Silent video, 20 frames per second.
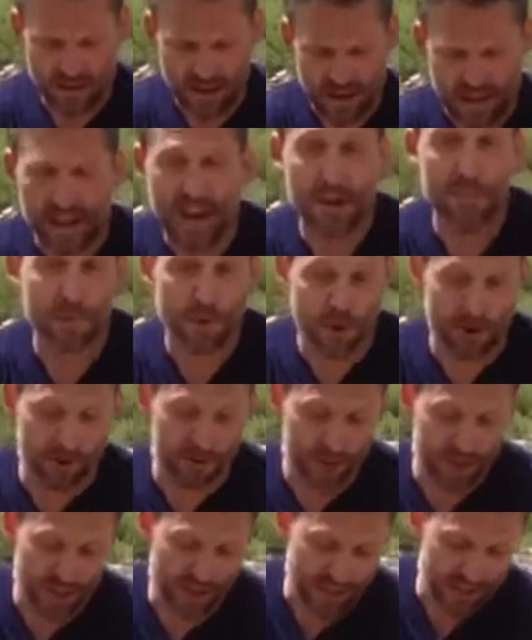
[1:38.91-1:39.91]
And
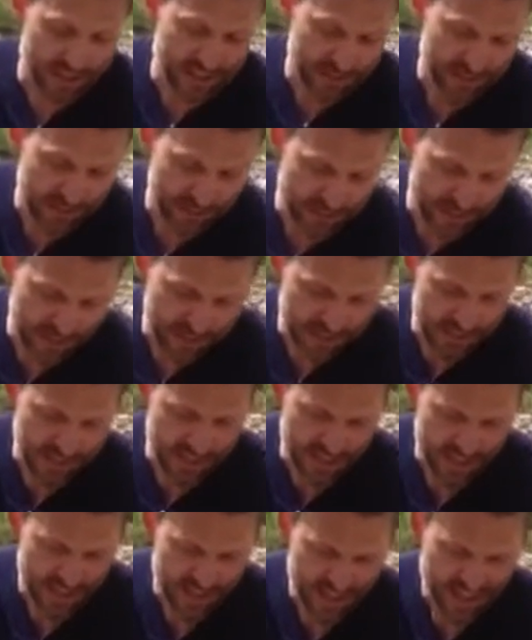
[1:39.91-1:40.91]
hypoallergenic, I might mention.
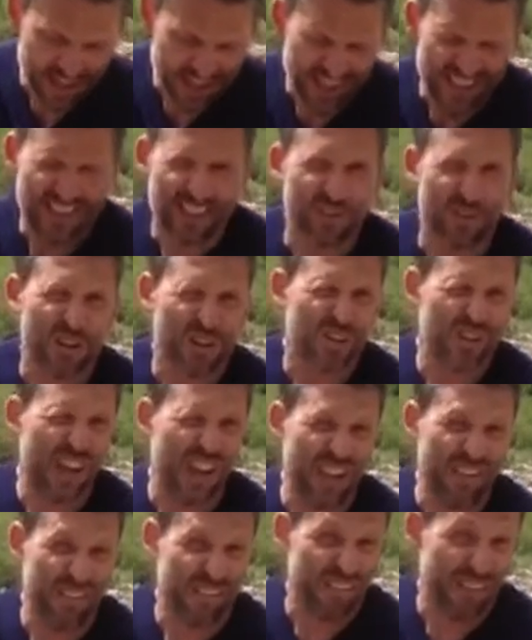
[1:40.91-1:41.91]
You don't want to
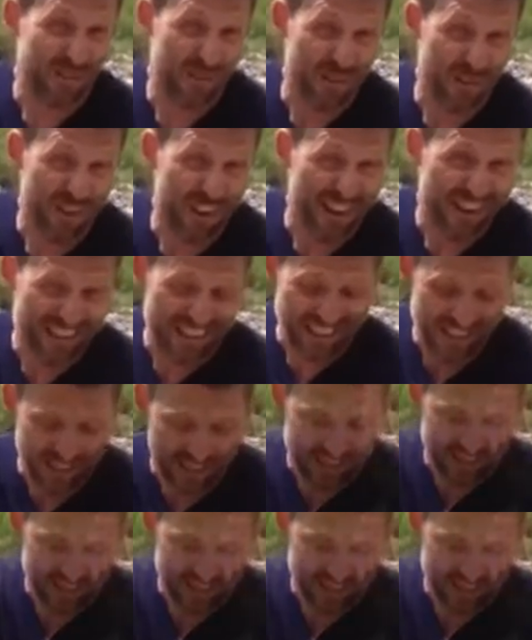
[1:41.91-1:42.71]
chafe when you're hiking.